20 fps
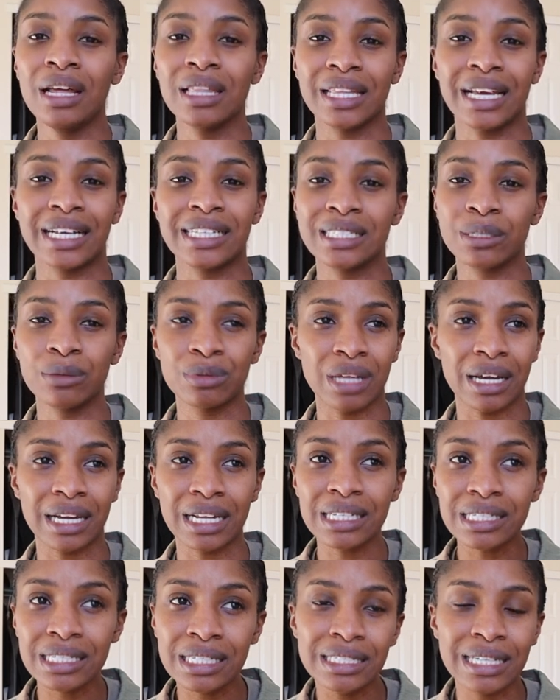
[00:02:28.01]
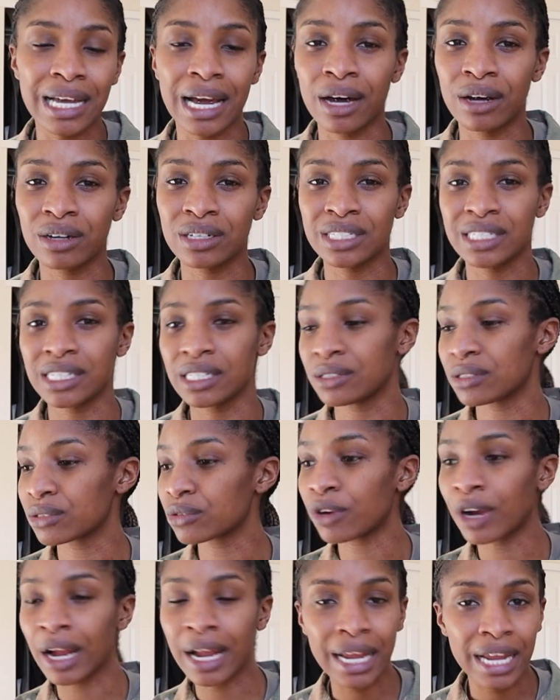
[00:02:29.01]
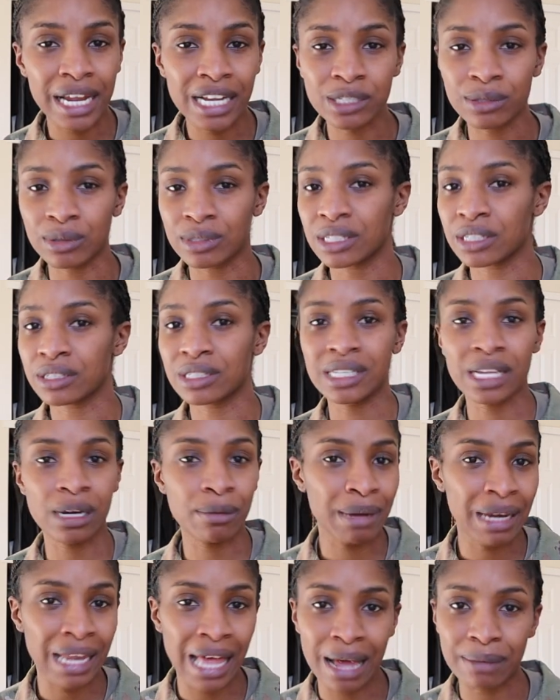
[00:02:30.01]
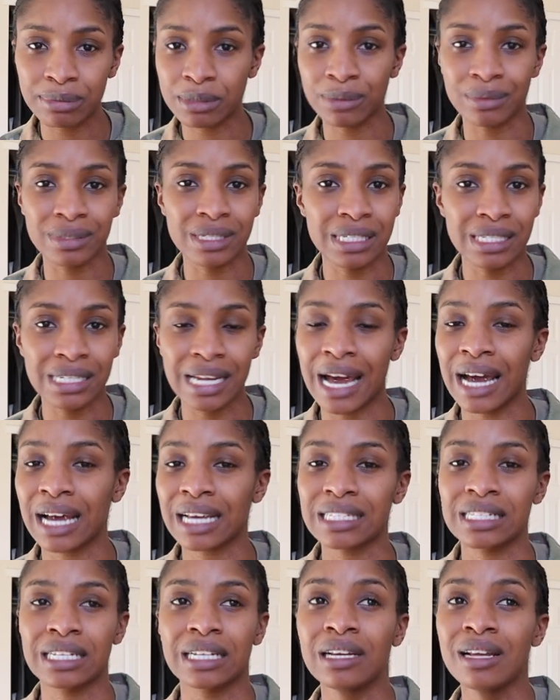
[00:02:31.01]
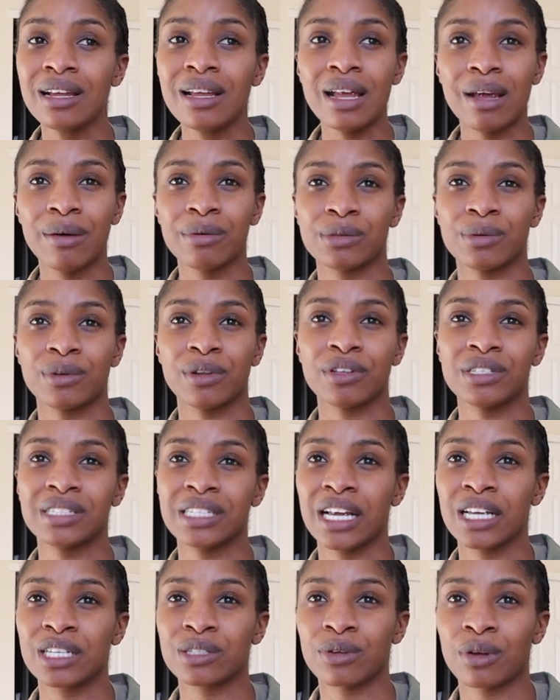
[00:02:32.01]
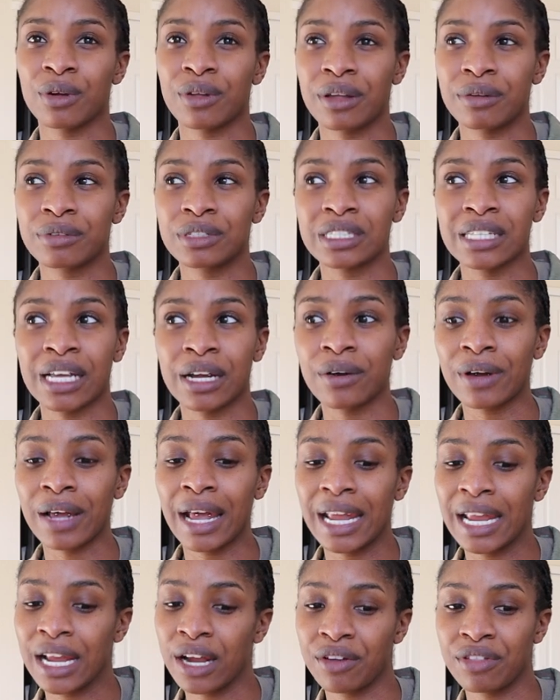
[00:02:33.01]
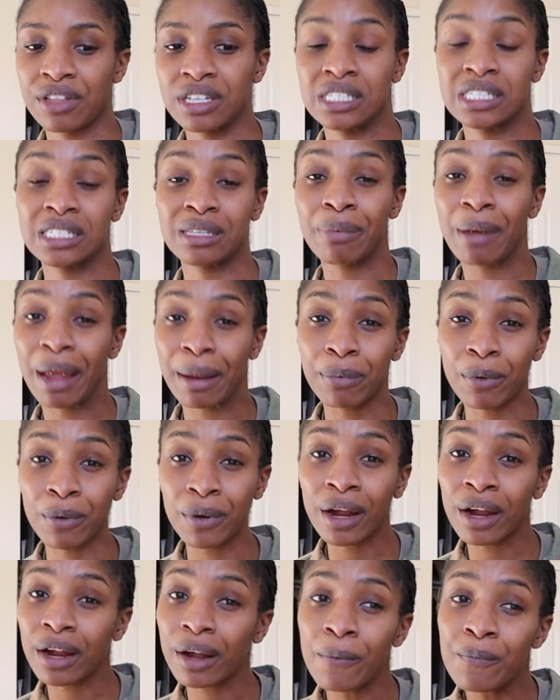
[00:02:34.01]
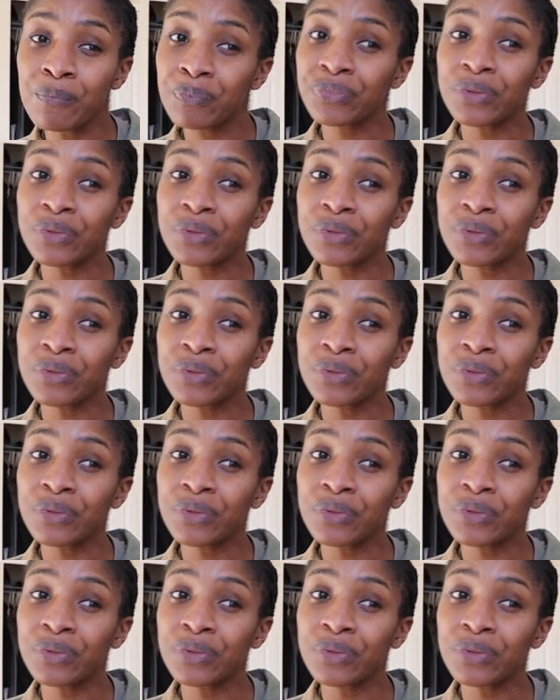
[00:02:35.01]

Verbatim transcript: Like she was not going to sit down. She's cranky. She wants to sit on my lap. She wants snacks. And it was one of those things where they were just like, okay, here, this is the paperwork.